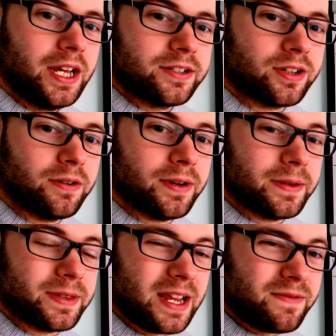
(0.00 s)
So
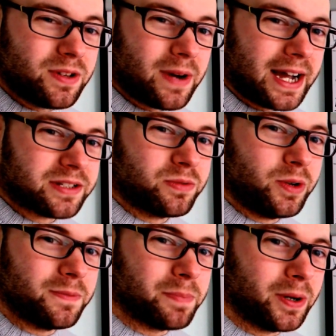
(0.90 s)
even though it has the
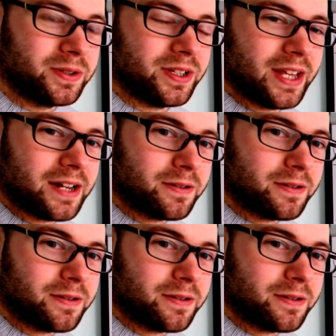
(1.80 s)
word bond in there,